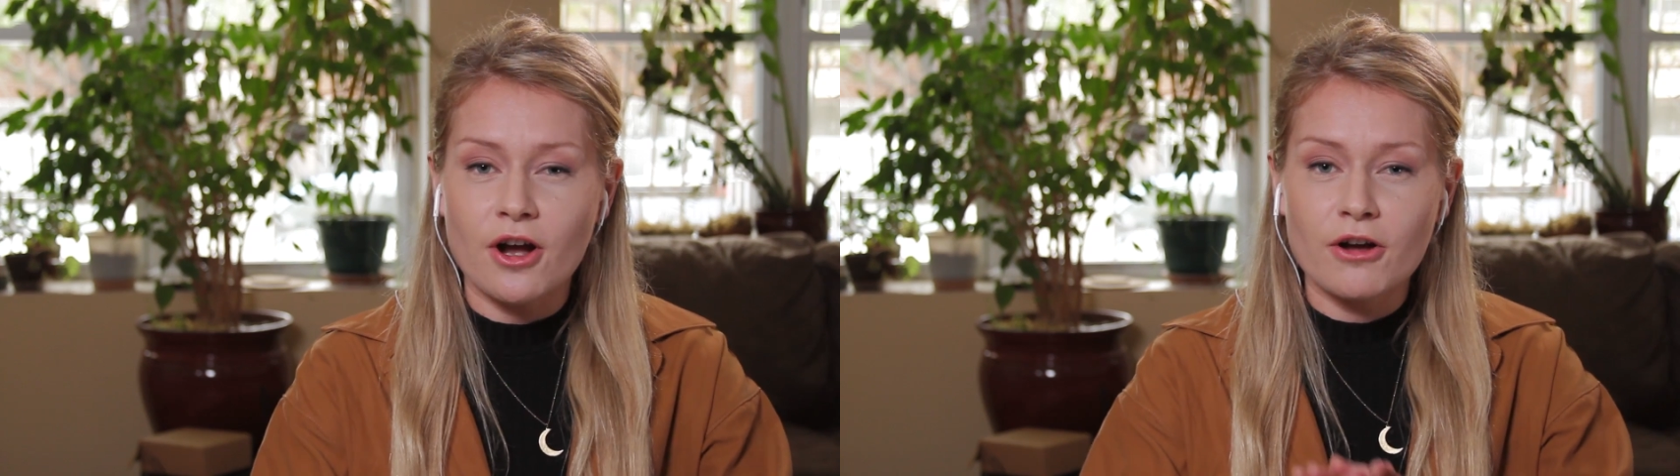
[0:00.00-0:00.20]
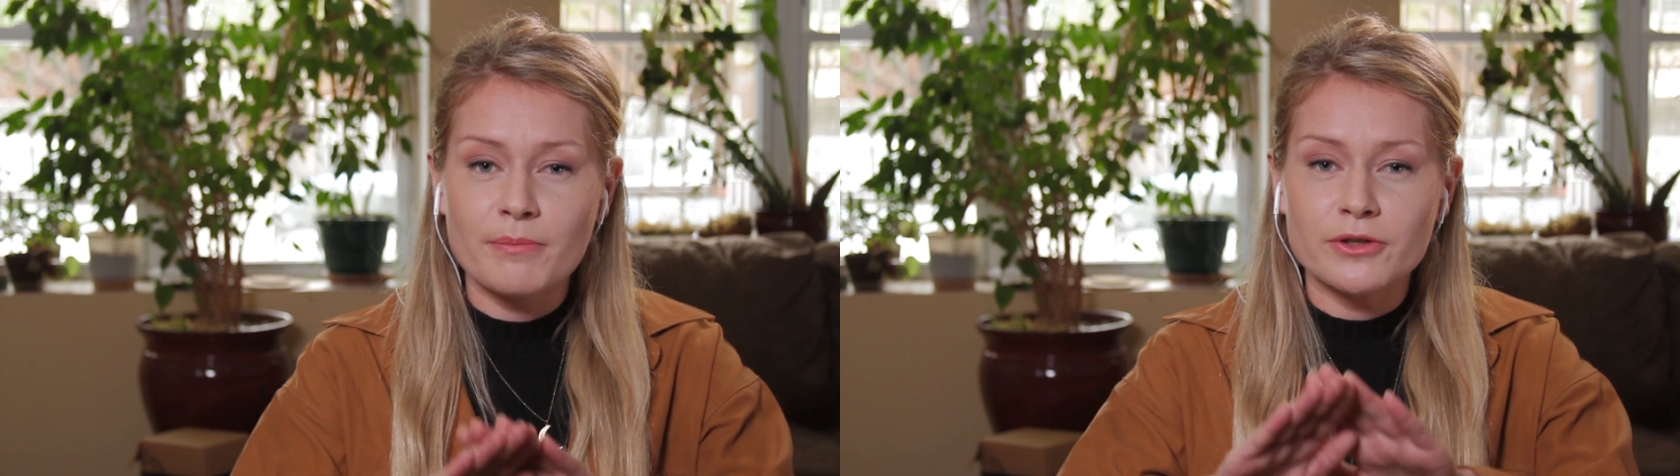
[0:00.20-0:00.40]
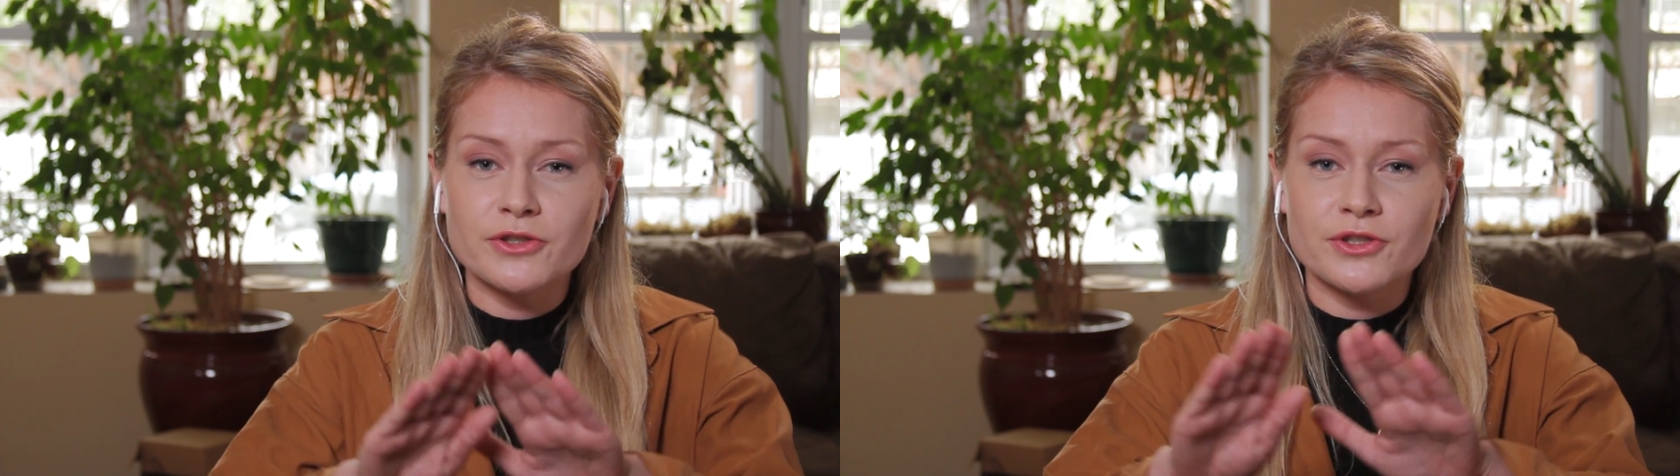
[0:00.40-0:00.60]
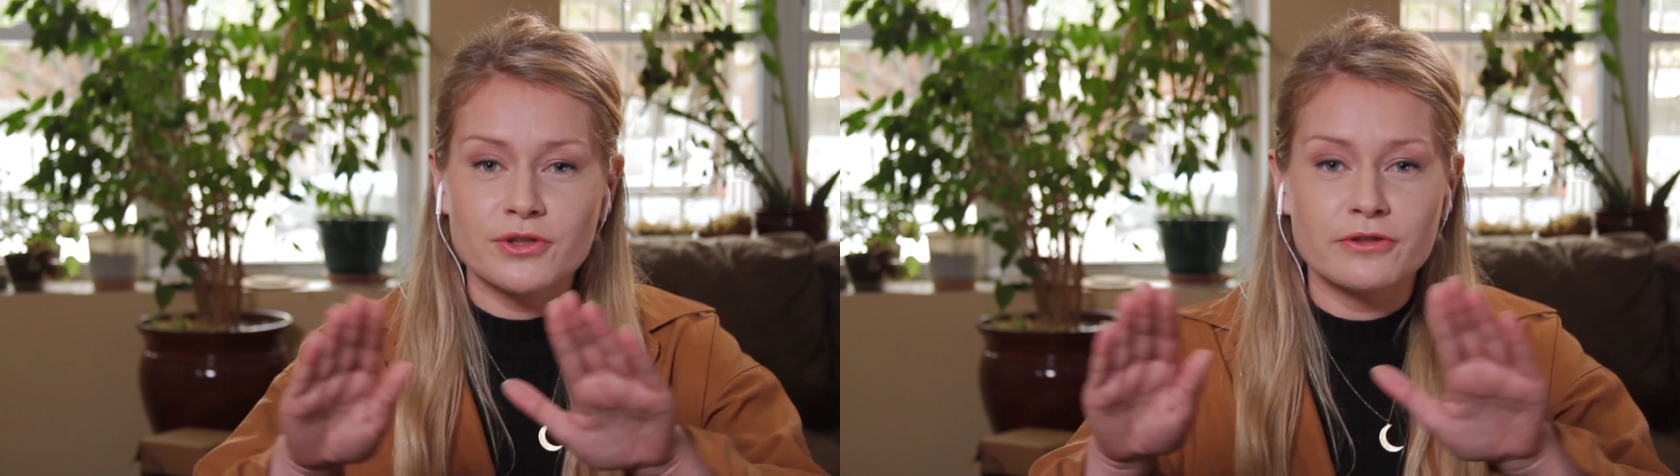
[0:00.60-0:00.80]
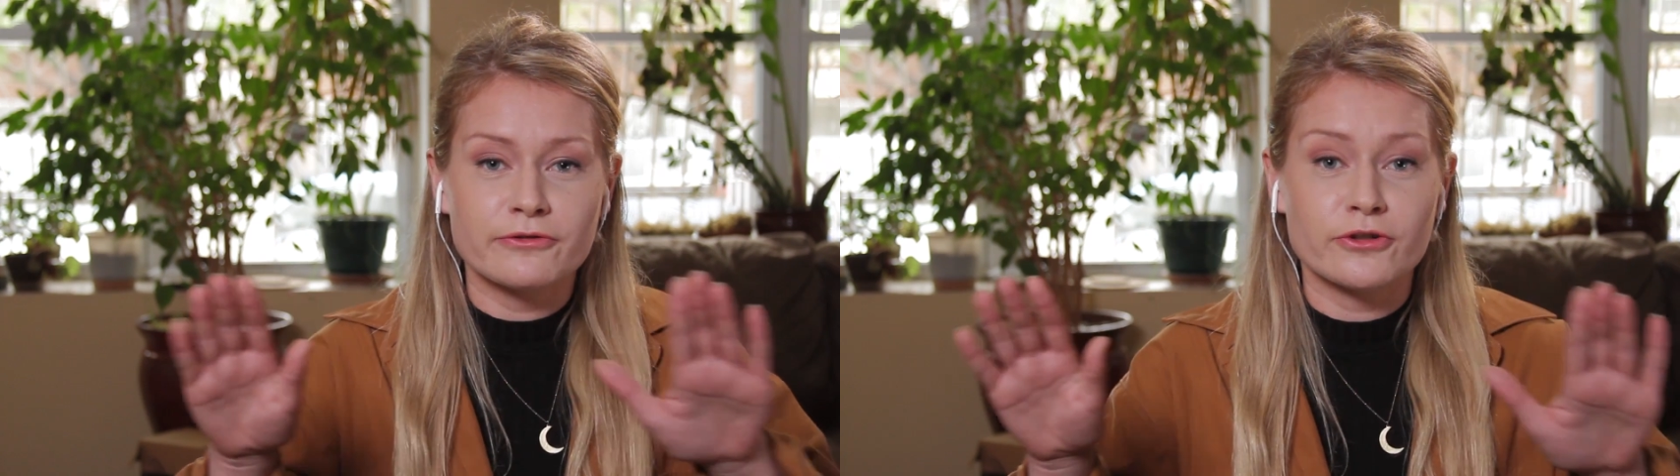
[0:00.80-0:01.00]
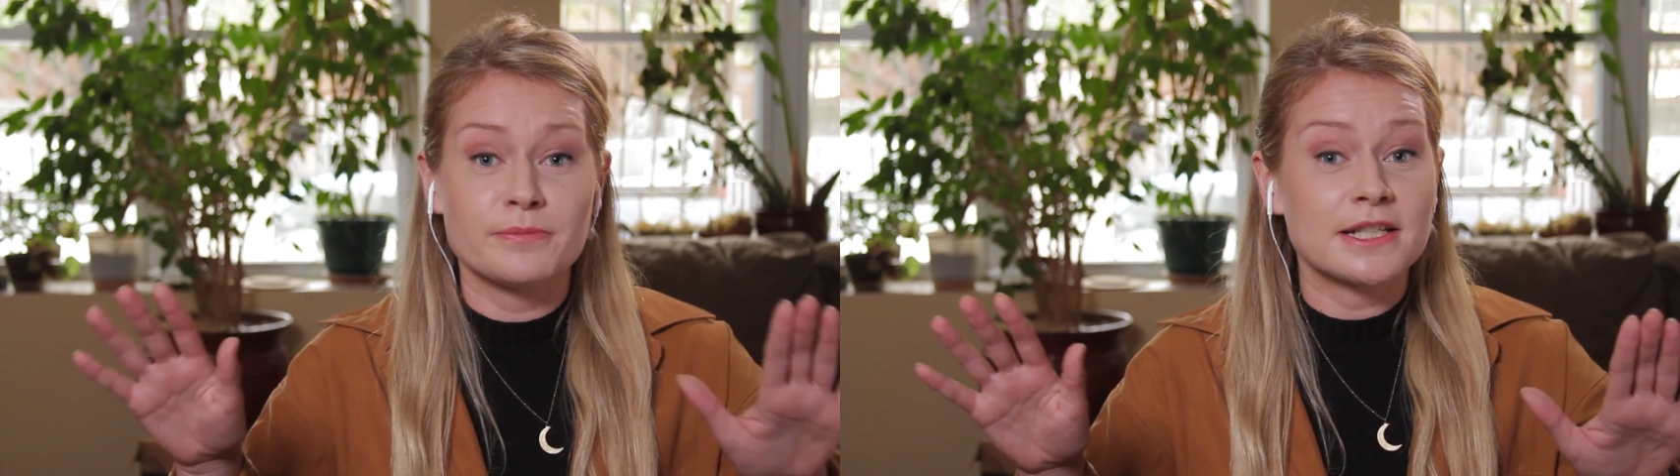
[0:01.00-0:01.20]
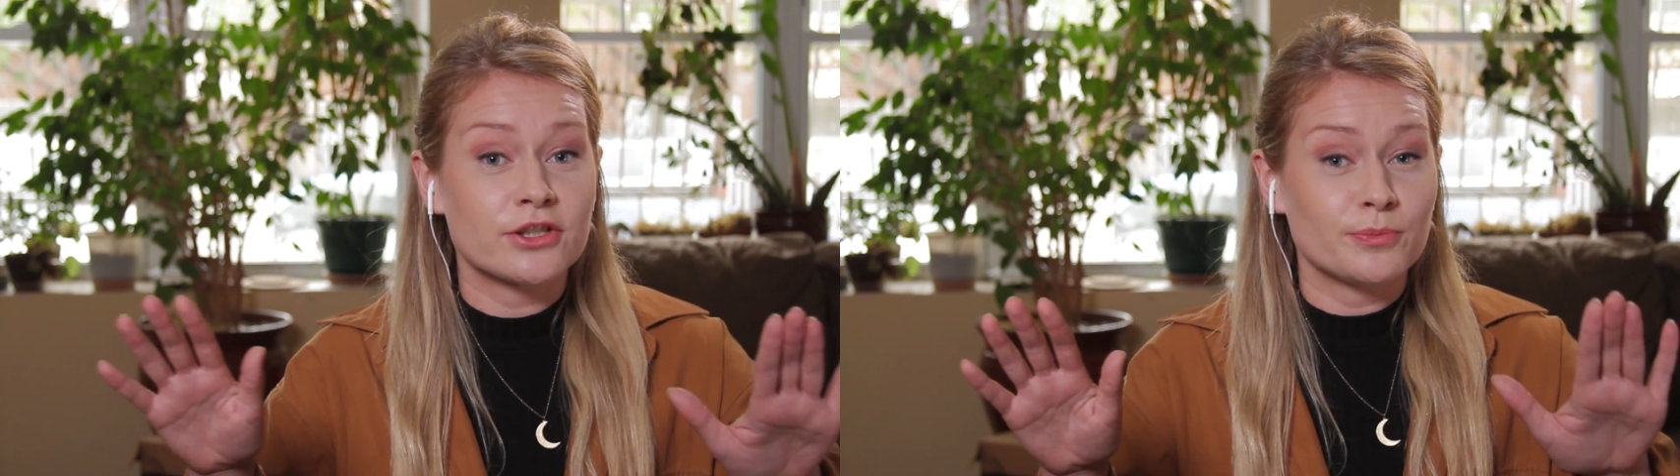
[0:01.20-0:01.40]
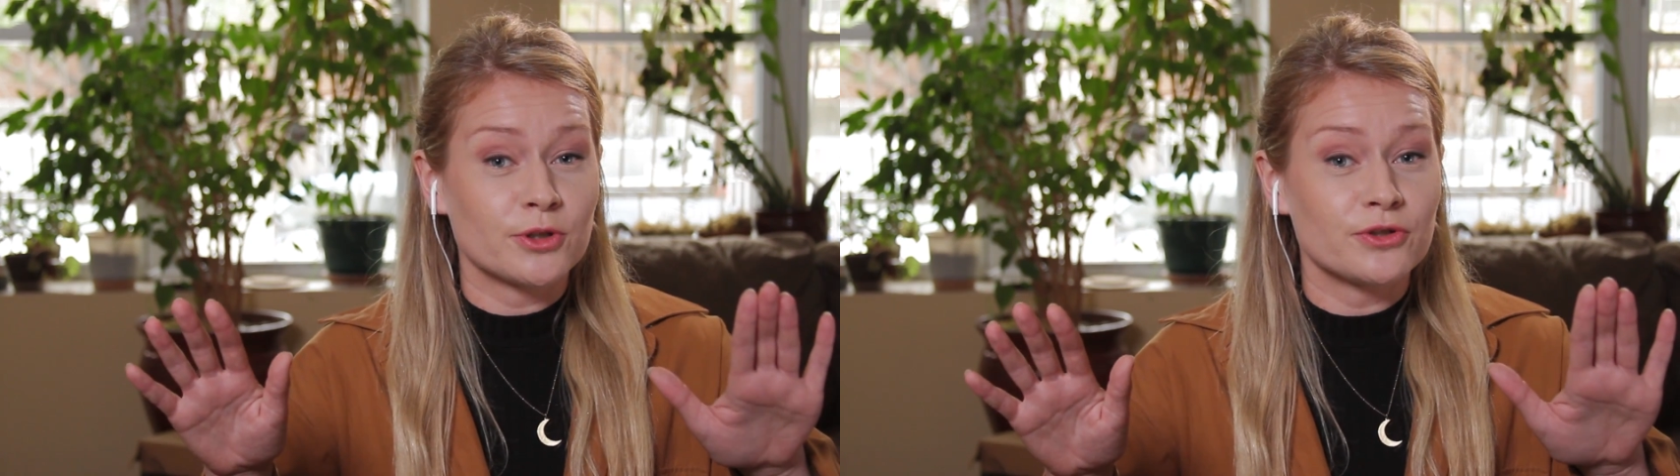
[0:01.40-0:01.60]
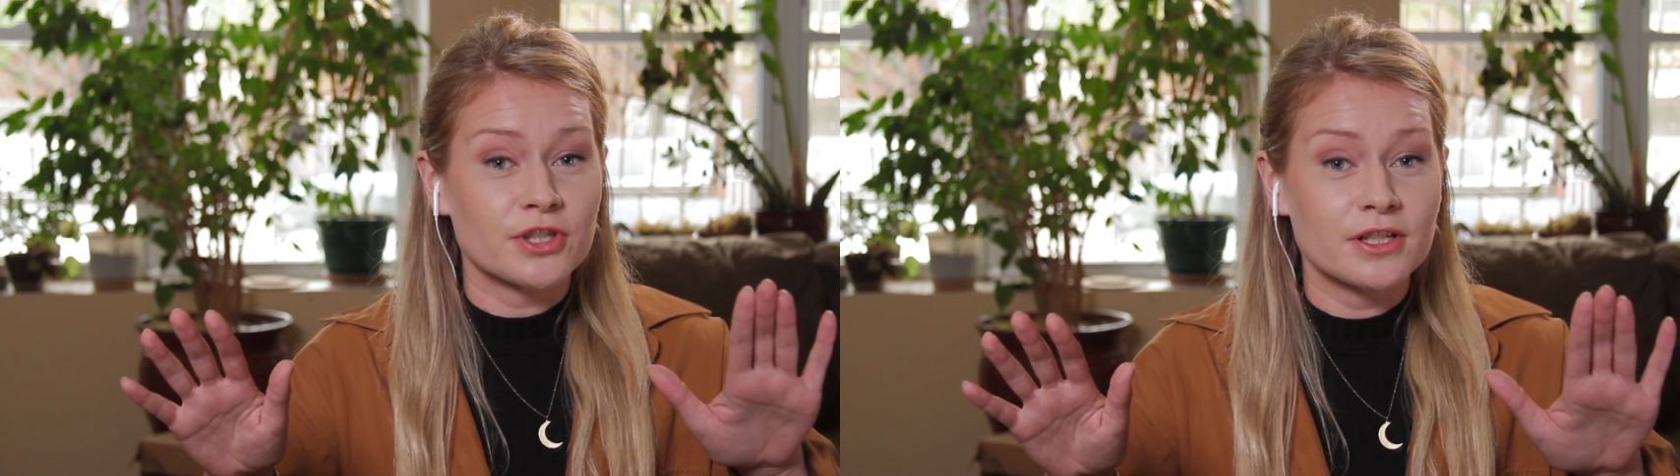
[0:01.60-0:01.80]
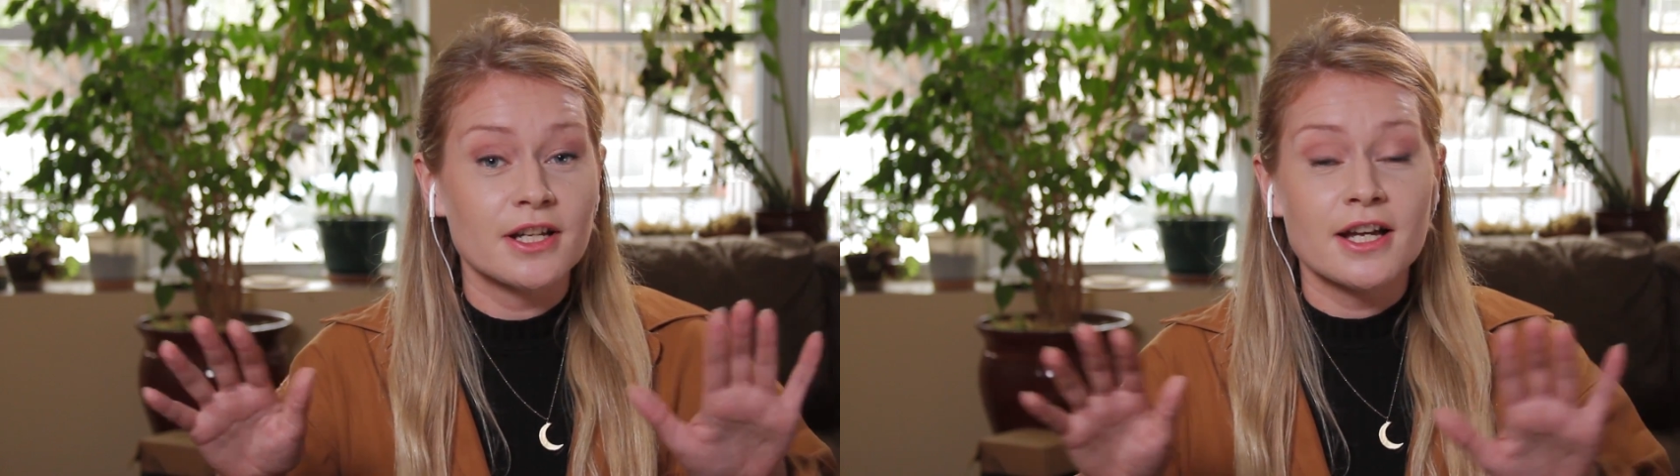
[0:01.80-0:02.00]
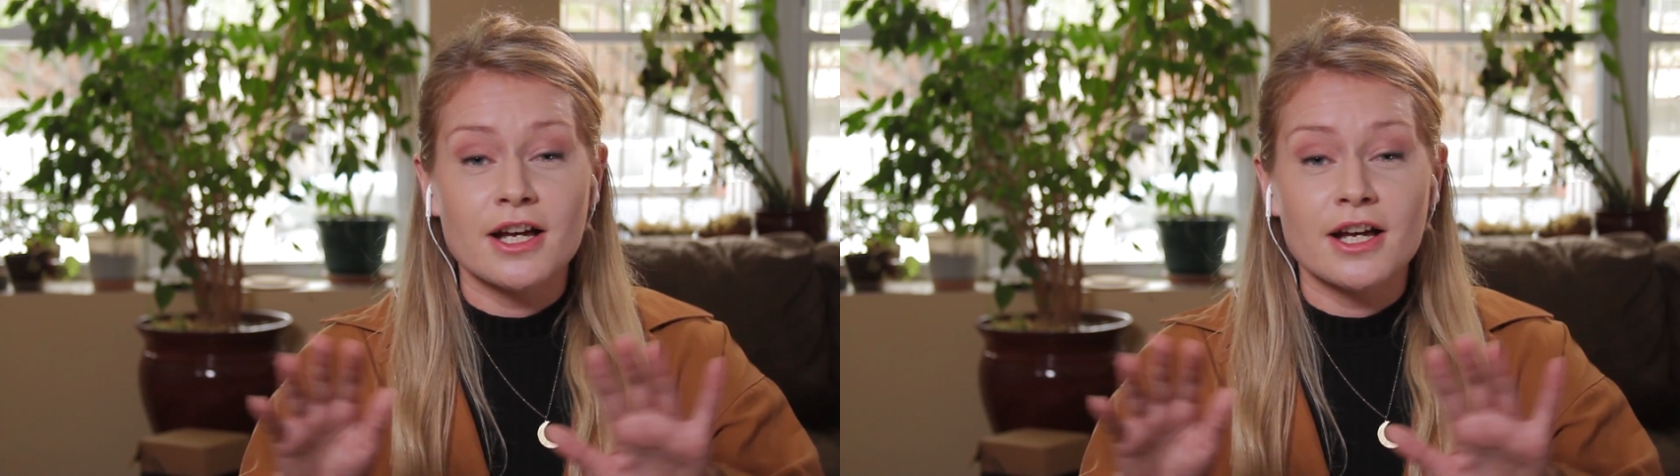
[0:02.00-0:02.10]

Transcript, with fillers: almost uniform distribution